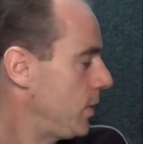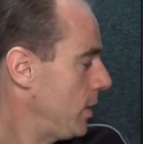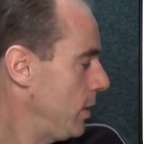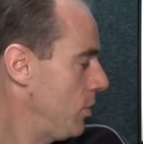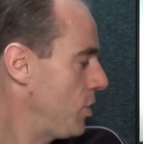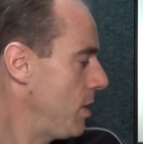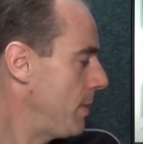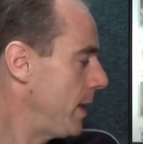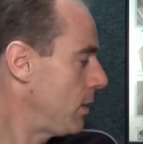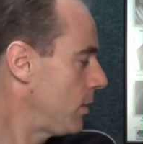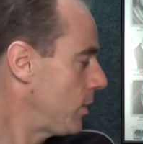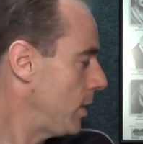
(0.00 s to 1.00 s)
in G
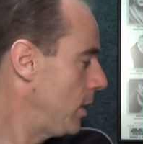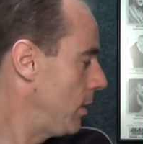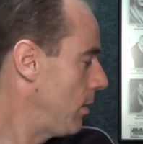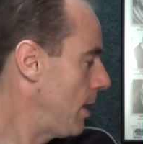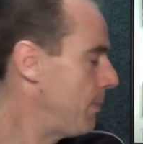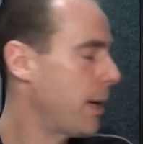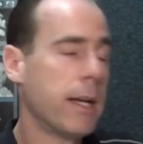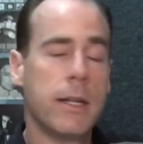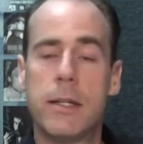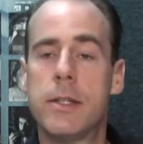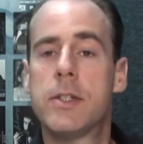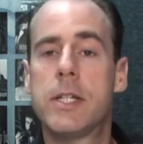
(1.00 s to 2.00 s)
minor, so I need to grab my
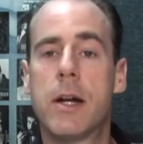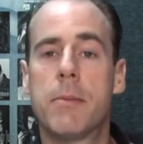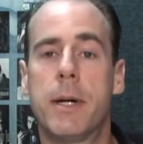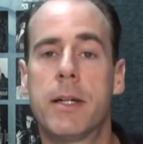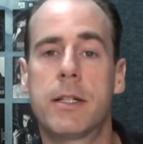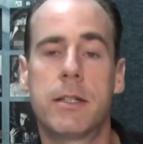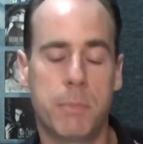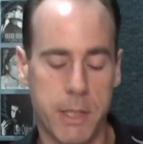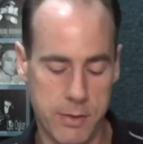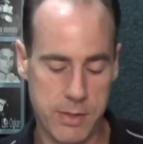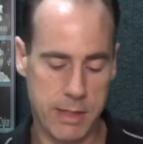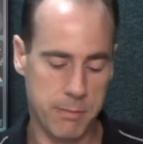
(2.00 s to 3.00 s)
C harmonica to play
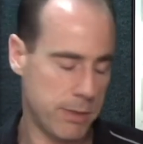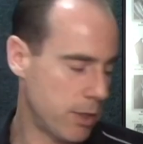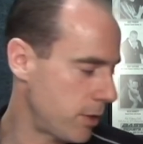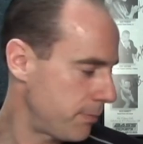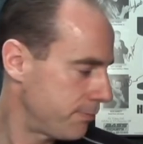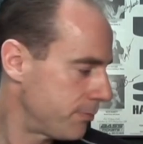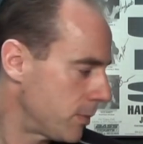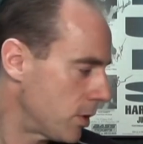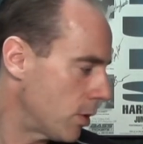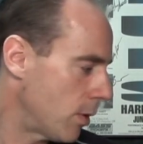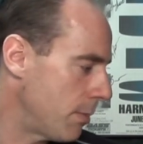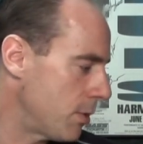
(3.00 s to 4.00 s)
in second position. So
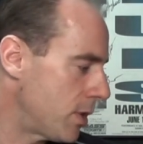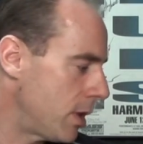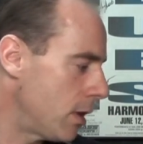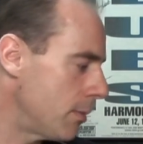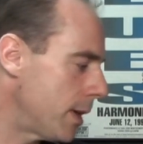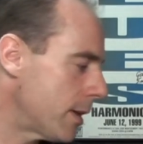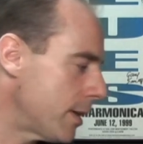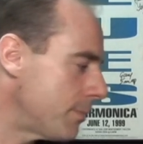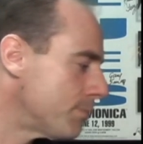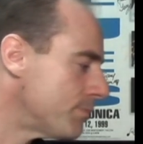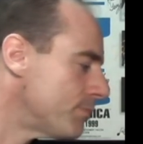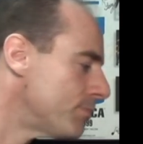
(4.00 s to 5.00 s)
grab your C harmonica.
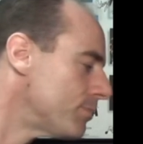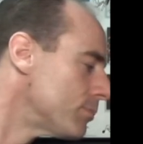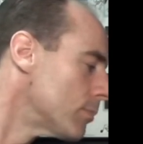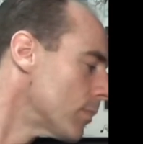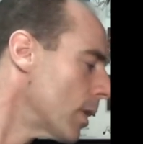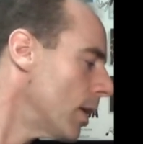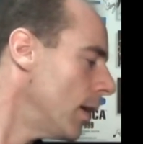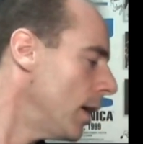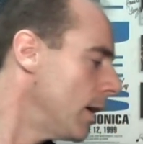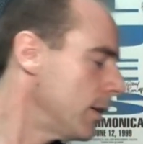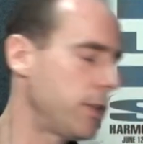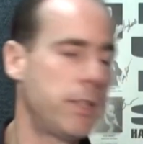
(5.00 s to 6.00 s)

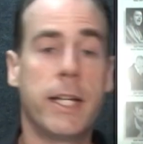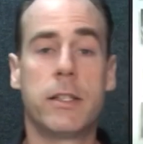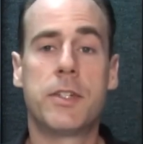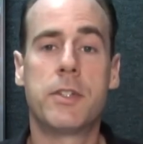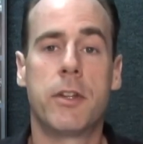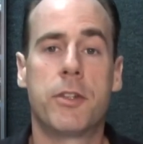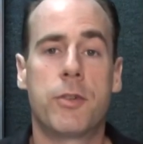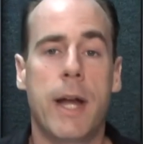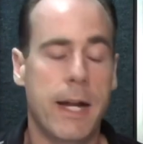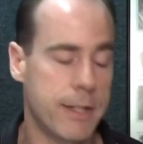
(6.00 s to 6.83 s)
Let's take a listen to the track.